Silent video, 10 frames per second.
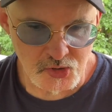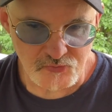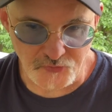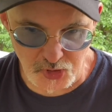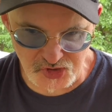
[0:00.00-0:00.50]

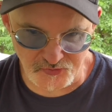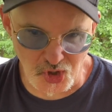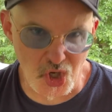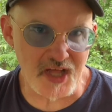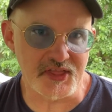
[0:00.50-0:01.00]
First of
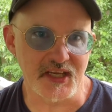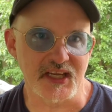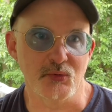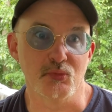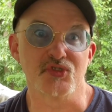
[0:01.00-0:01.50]
all, I think
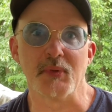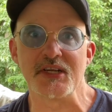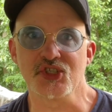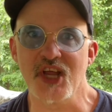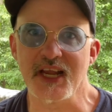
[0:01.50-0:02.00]
it was my
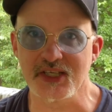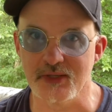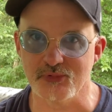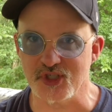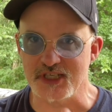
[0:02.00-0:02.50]
jacked
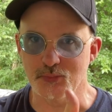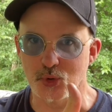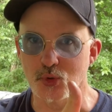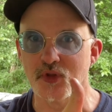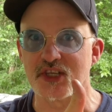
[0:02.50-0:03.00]
up gene
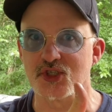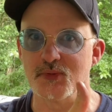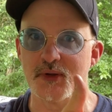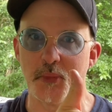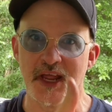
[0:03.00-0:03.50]
pool. That should
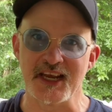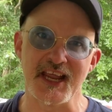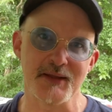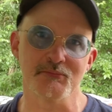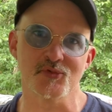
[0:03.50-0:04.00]
be a band
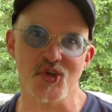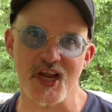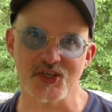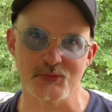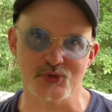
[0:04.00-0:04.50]
name,
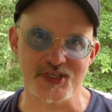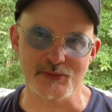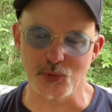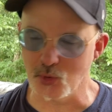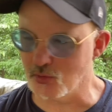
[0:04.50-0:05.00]
jacked up gene
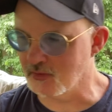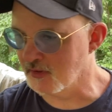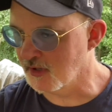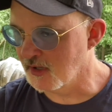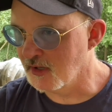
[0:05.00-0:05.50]
pool.
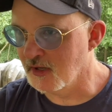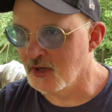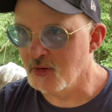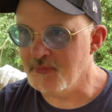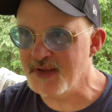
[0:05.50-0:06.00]

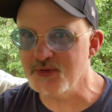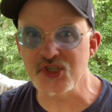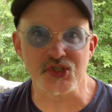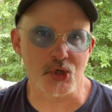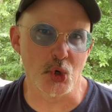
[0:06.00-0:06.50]
Maybe
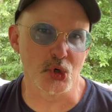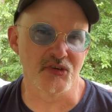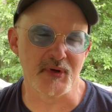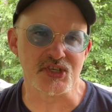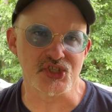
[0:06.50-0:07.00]
just a corner of
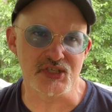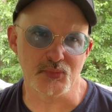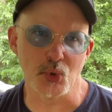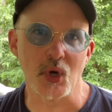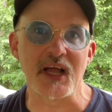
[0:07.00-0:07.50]
my gene
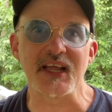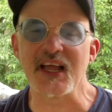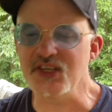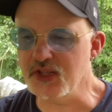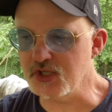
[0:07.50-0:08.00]
pool. I
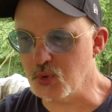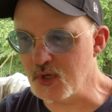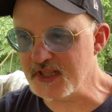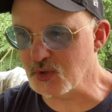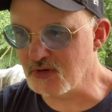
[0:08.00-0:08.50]
did the
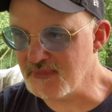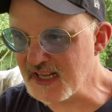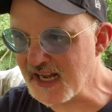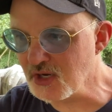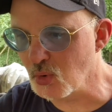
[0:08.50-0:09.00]
23andMe
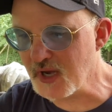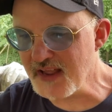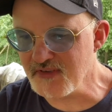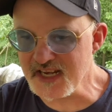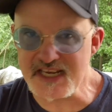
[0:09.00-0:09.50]
and I don't
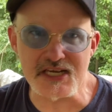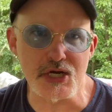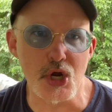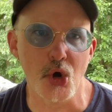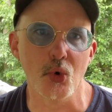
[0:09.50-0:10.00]
have any
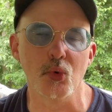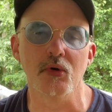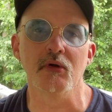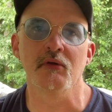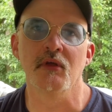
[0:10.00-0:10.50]
known